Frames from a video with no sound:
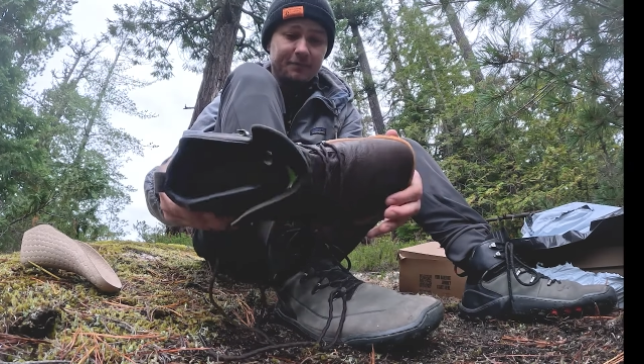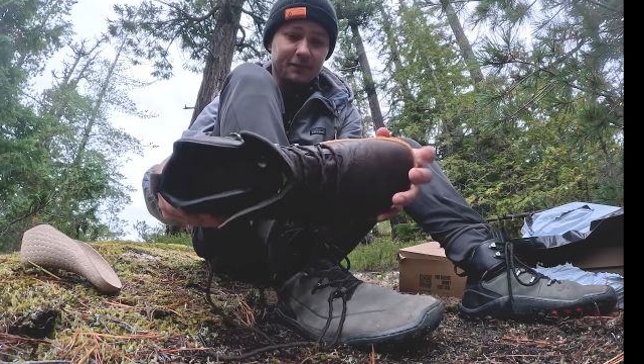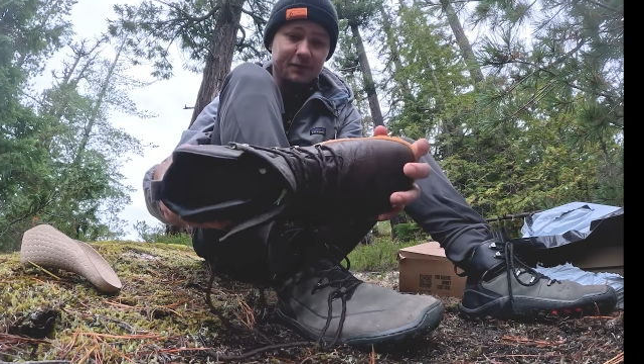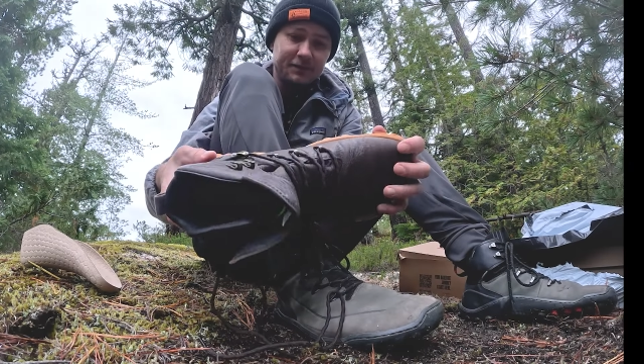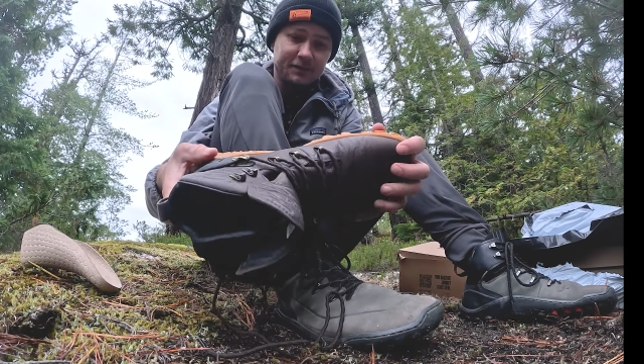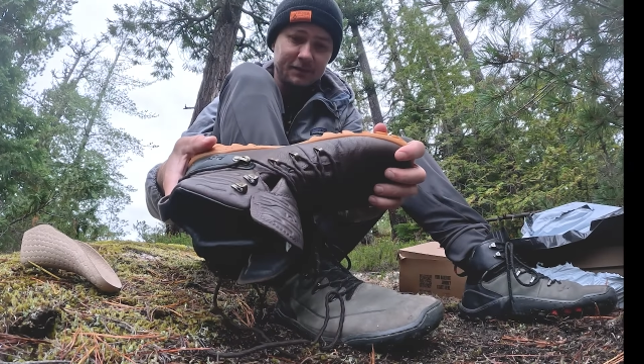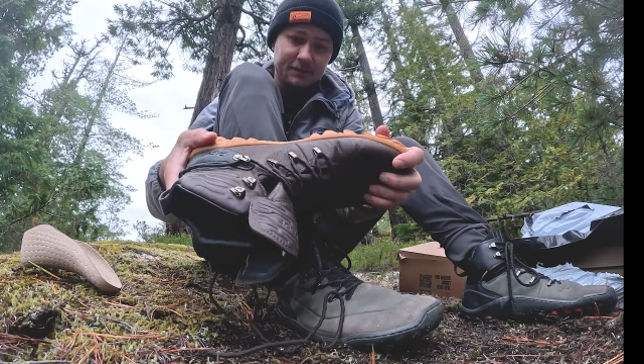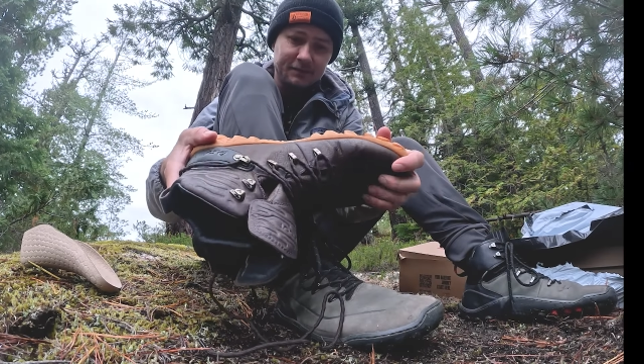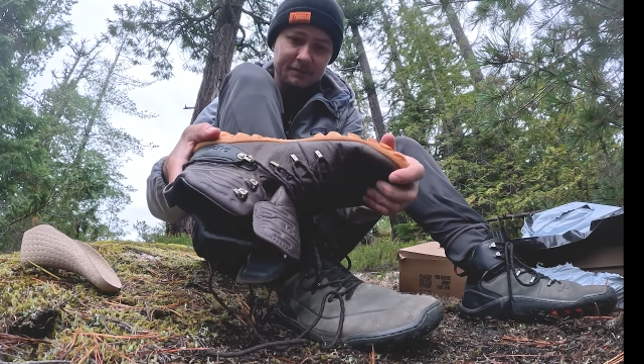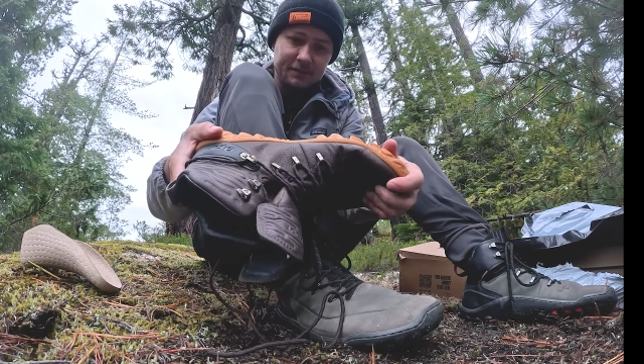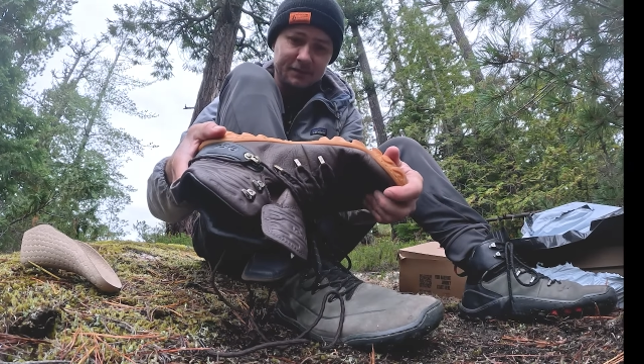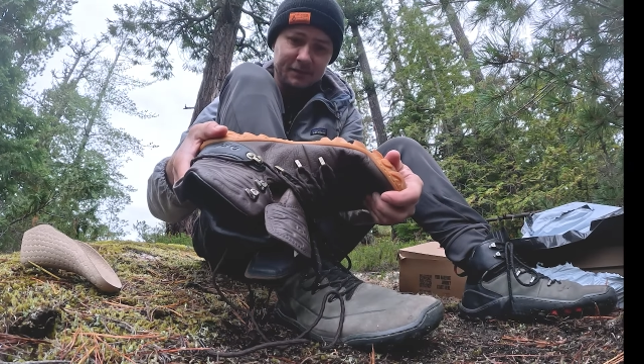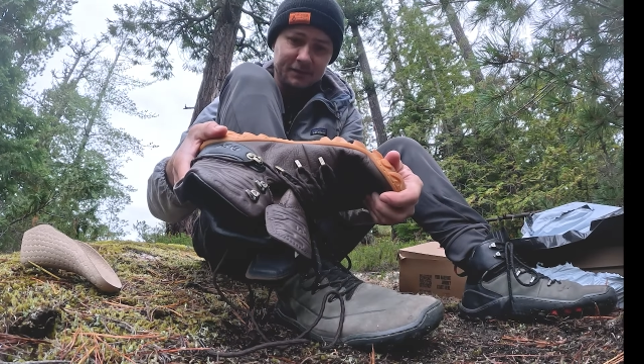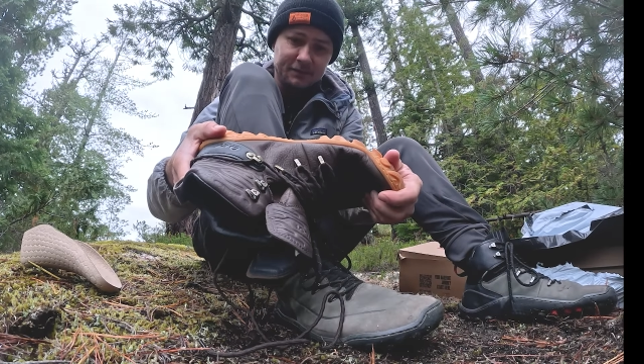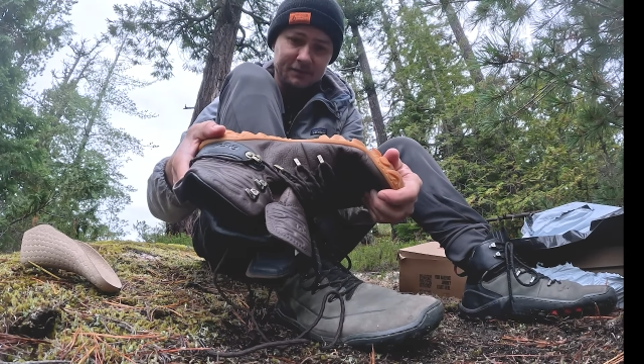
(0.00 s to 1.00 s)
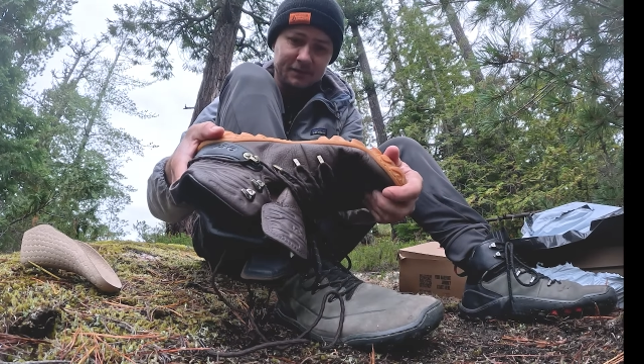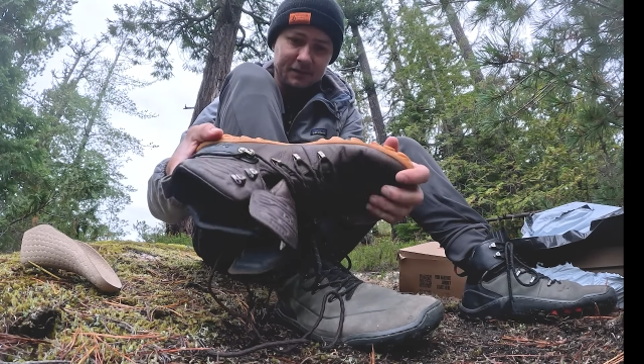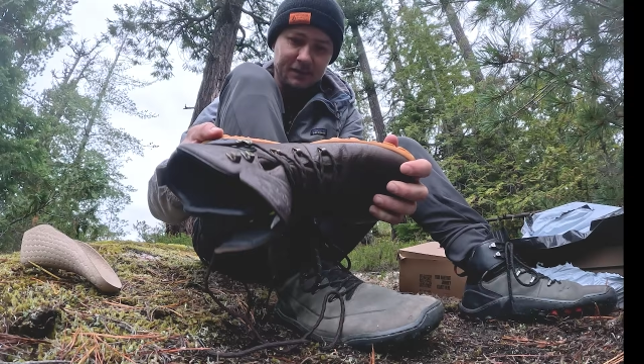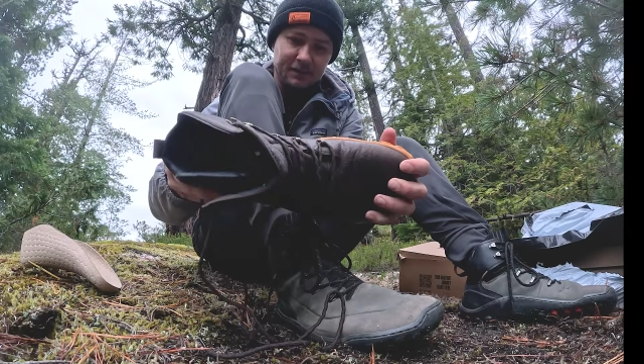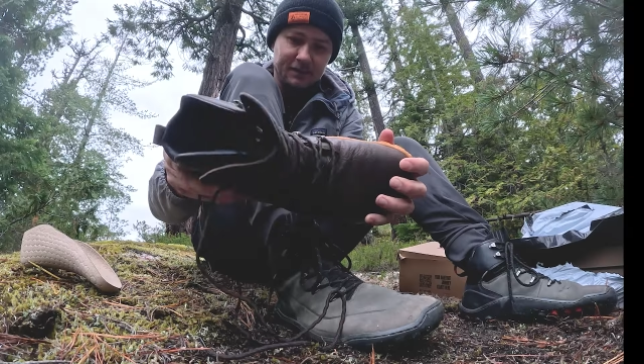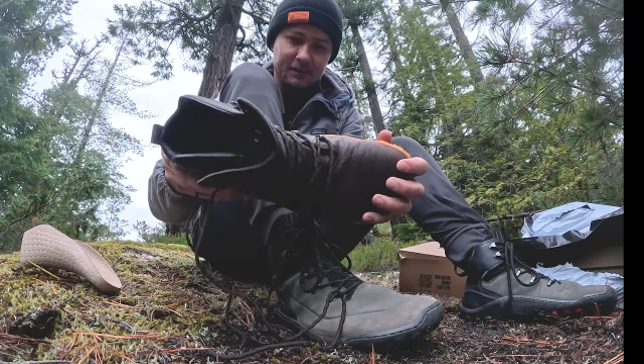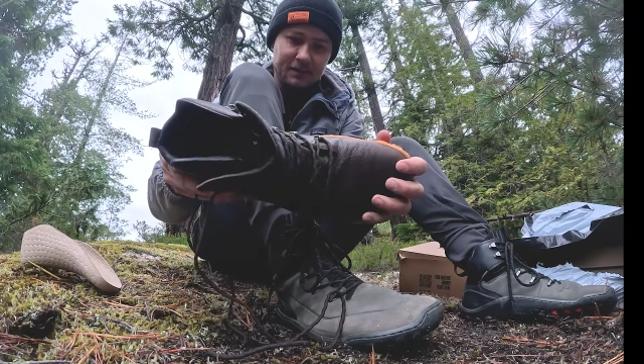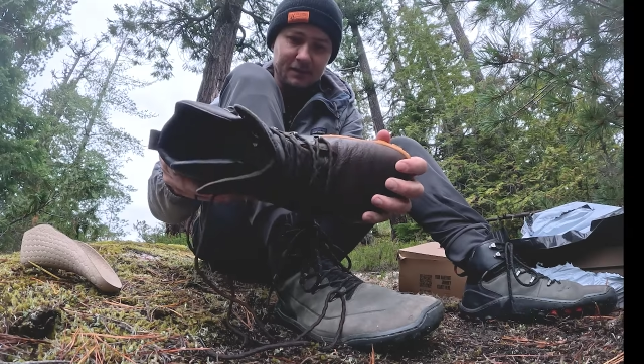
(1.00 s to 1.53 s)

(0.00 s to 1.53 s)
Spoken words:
personally because I don't see it.